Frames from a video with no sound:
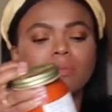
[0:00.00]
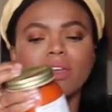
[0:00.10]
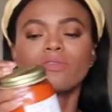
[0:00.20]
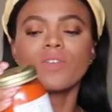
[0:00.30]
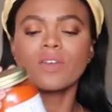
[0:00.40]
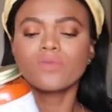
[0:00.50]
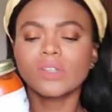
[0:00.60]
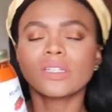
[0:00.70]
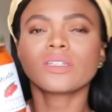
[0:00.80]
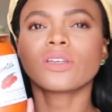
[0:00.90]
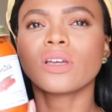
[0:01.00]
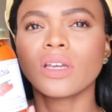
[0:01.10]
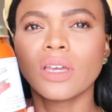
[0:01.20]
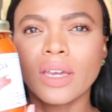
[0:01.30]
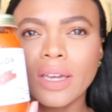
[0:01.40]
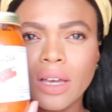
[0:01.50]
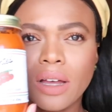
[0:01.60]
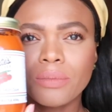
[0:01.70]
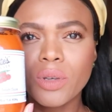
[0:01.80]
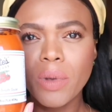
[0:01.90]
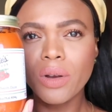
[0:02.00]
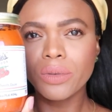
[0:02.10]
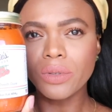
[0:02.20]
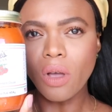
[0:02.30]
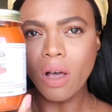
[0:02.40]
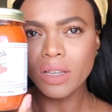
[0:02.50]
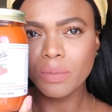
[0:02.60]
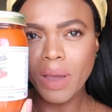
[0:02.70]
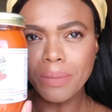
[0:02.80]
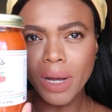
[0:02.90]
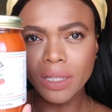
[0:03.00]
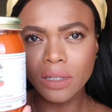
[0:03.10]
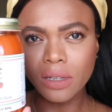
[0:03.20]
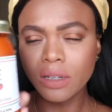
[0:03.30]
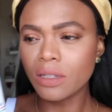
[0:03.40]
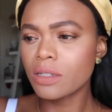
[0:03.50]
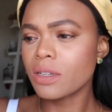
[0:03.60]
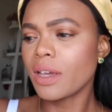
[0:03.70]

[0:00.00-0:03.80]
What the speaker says: my favorite tomato sauce by Monty's.